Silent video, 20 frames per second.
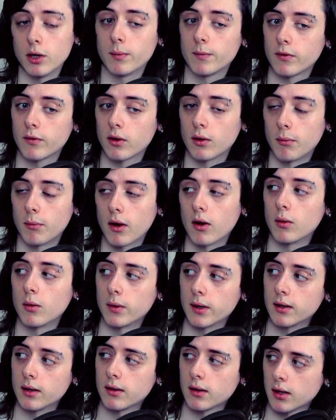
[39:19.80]
up for a
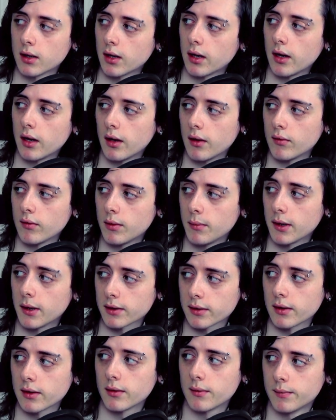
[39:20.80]
Morrowind
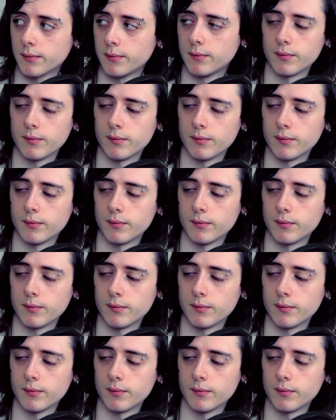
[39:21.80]
remaster.